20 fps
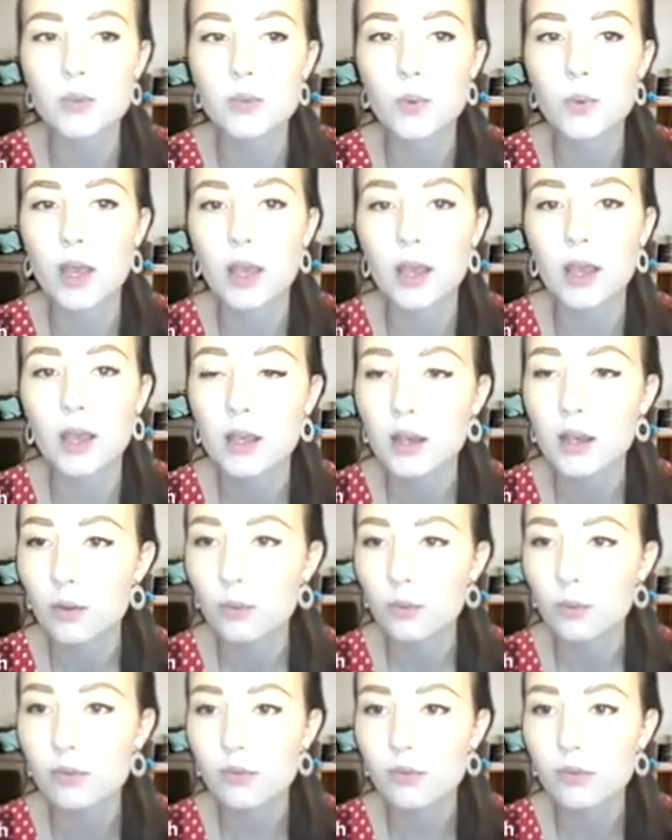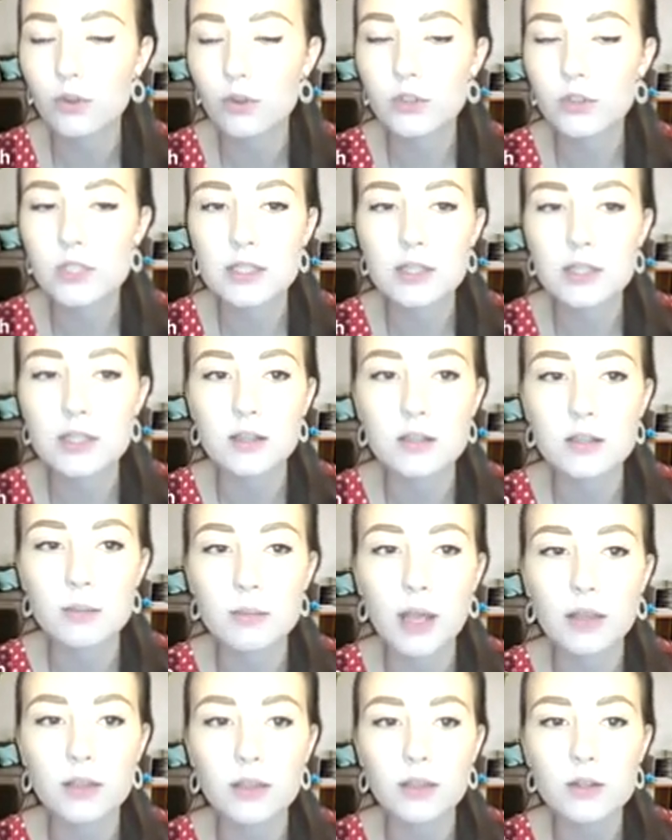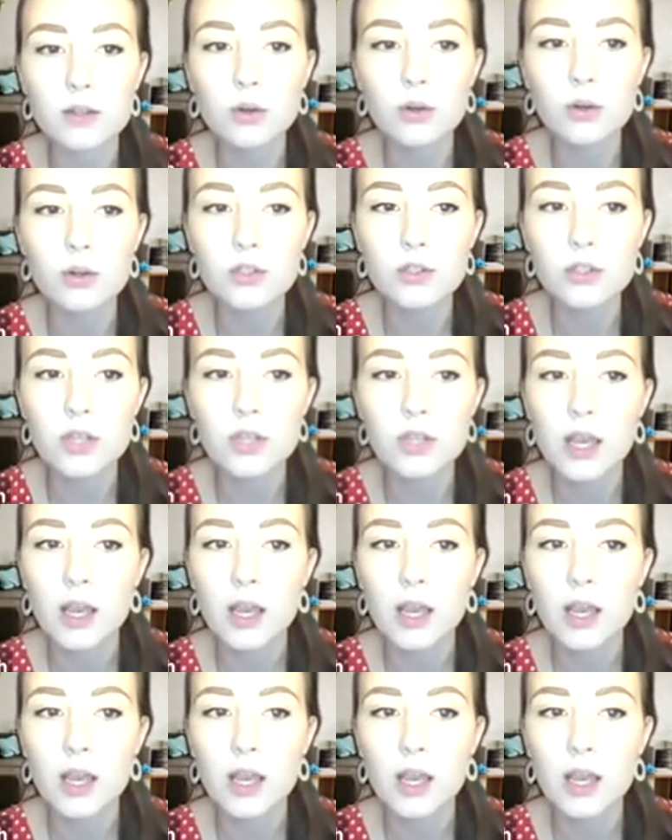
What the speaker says: where we've got details about this course,